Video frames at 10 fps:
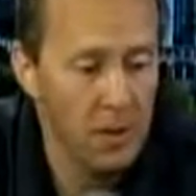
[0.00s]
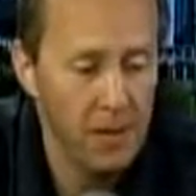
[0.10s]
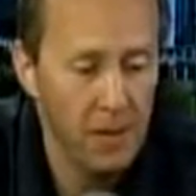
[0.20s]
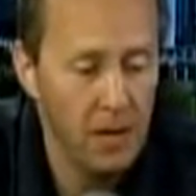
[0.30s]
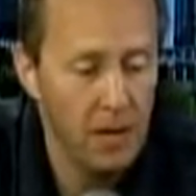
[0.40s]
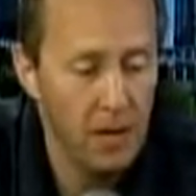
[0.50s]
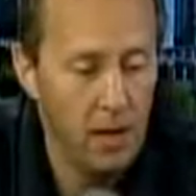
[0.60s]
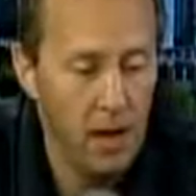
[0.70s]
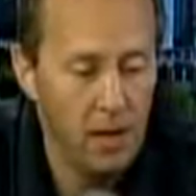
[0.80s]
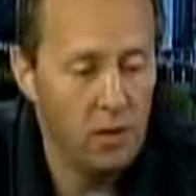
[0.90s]

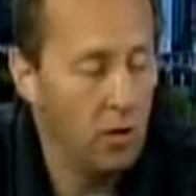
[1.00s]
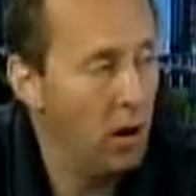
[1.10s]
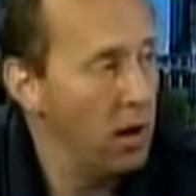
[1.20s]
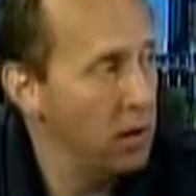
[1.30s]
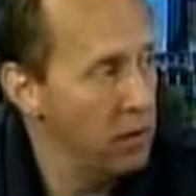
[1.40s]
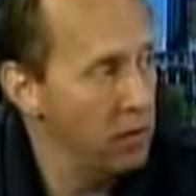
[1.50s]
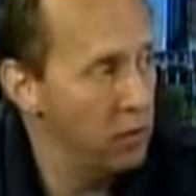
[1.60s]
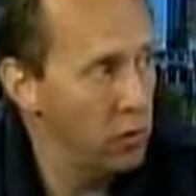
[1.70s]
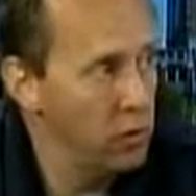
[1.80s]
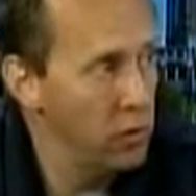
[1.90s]
I even taught
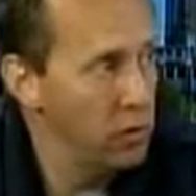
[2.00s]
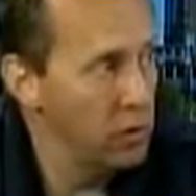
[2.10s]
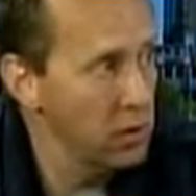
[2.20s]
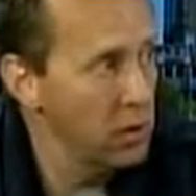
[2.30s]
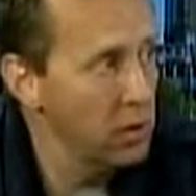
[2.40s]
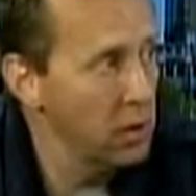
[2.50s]
for a few years